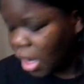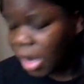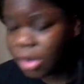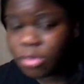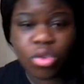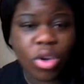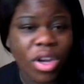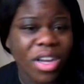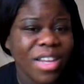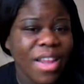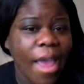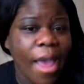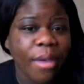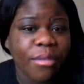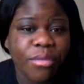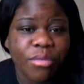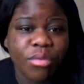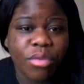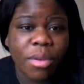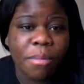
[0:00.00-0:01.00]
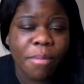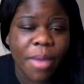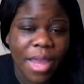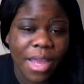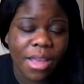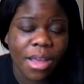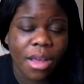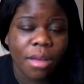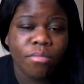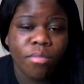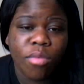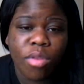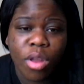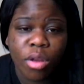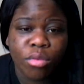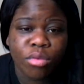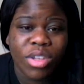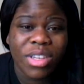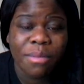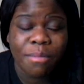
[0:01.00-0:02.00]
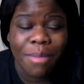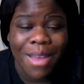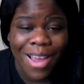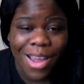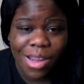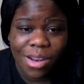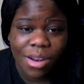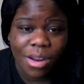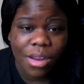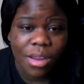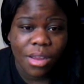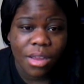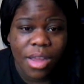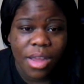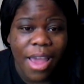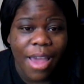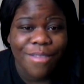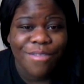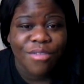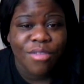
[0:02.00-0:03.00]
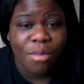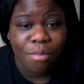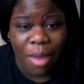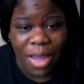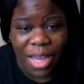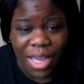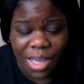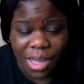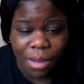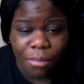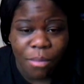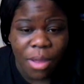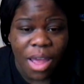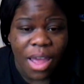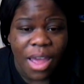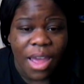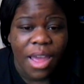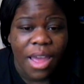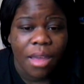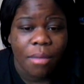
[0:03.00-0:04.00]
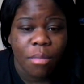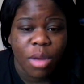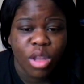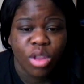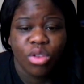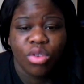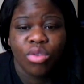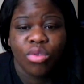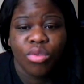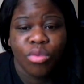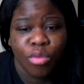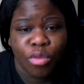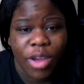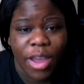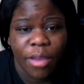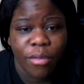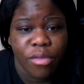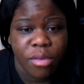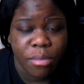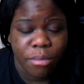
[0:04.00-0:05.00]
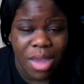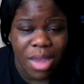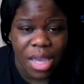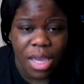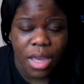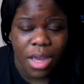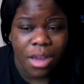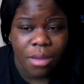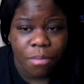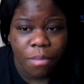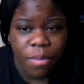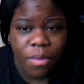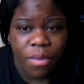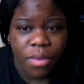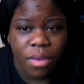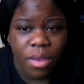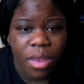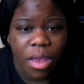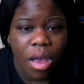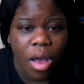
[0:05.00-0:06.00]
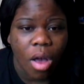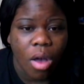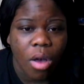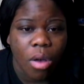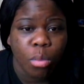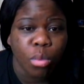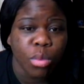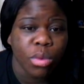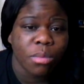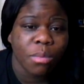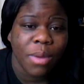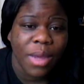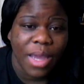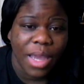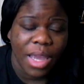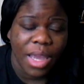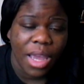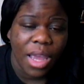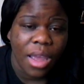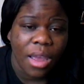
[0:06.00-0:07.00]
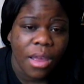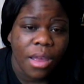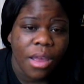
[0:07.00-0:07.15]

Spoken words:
I've tried every makeup known to man, every makeup. My two favourite makeups would be